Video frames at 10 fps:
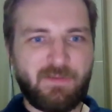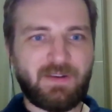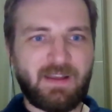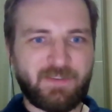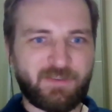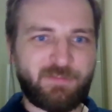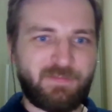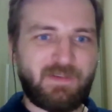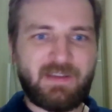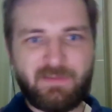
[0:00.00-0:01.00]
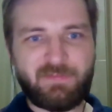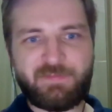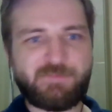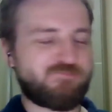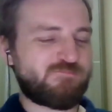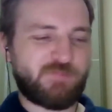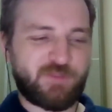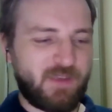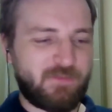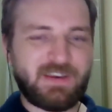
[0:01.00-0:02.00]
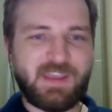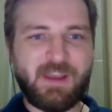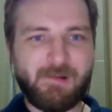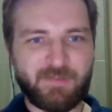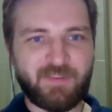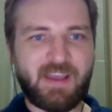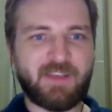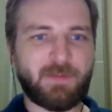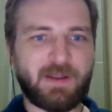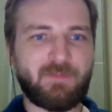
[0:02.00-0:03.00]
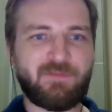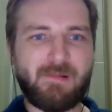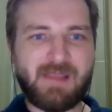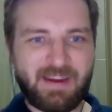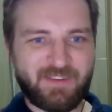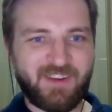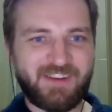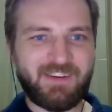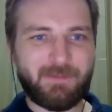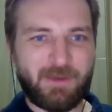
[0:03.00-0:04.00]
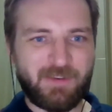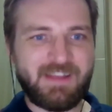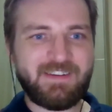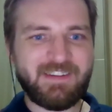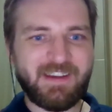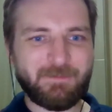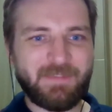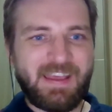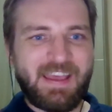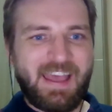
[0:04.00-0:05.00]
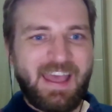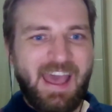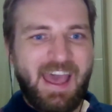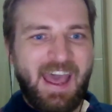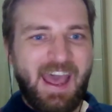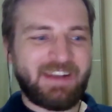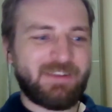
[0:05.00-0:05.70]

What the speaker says: last 5-7 years has become very excited about India. And if